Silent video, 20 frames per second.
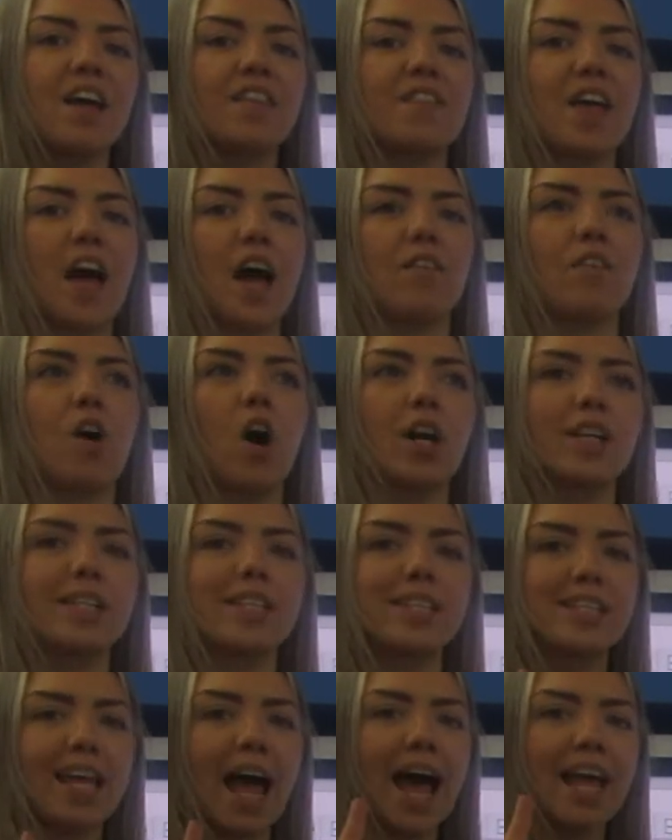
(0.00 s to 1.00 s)
There are
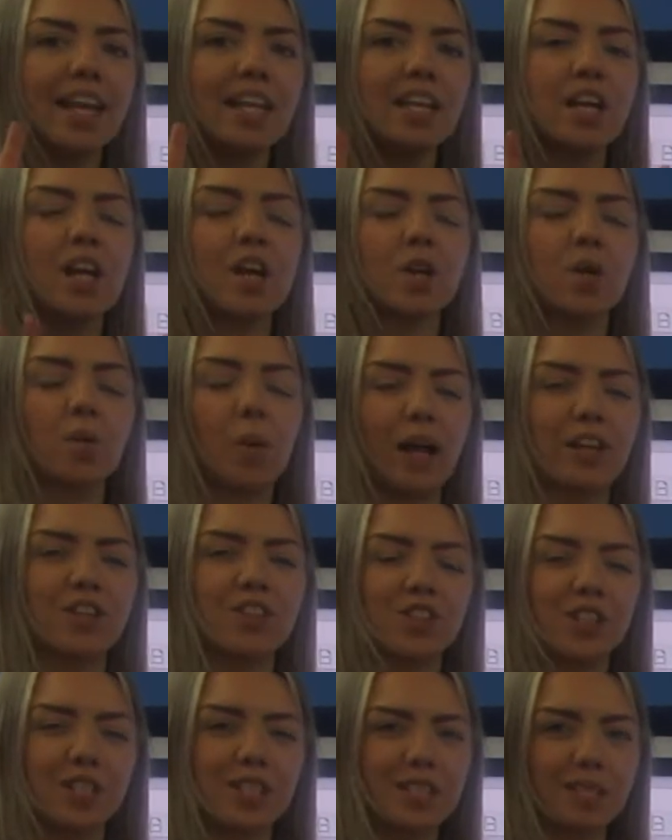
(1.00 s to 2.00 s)
10
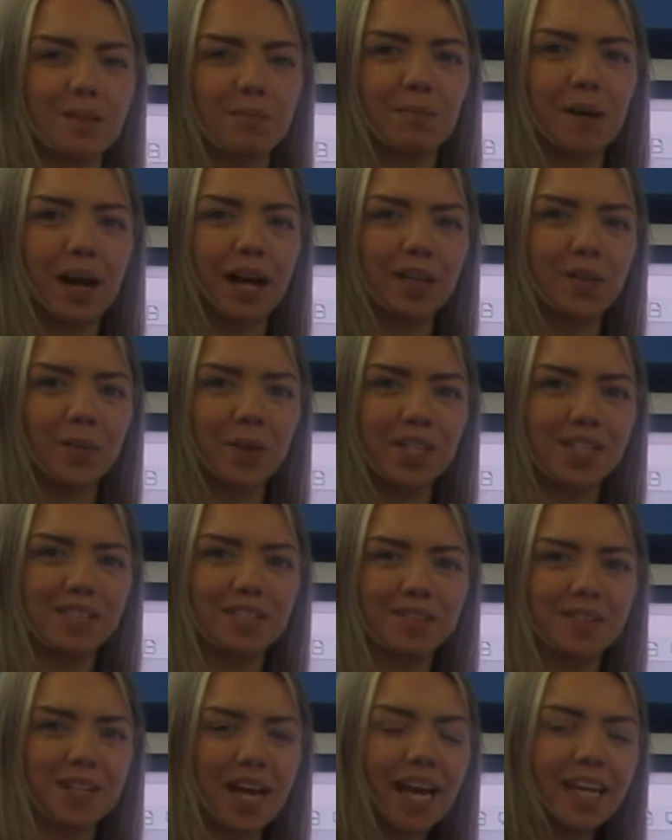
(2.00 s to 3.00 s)
questions in my quiz
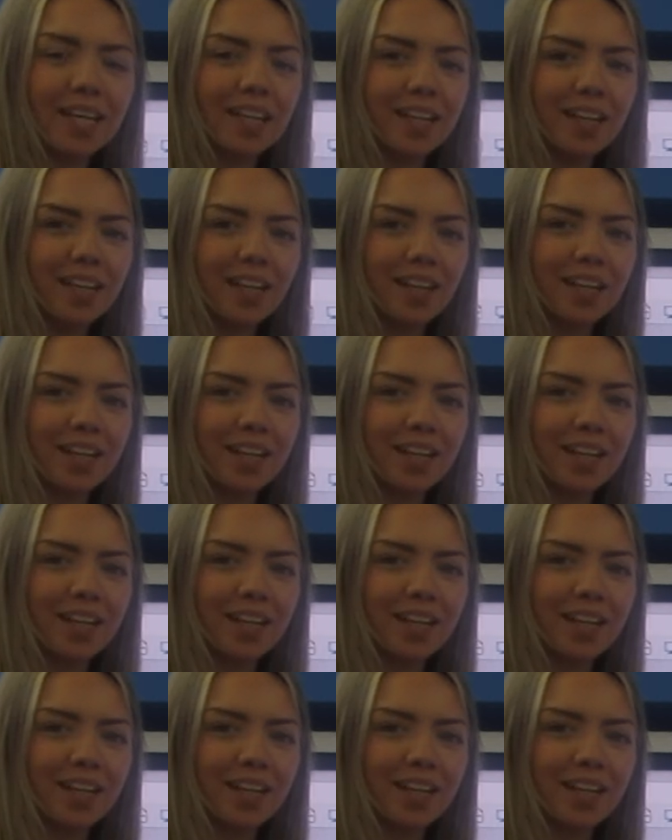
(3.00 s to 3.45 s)
today.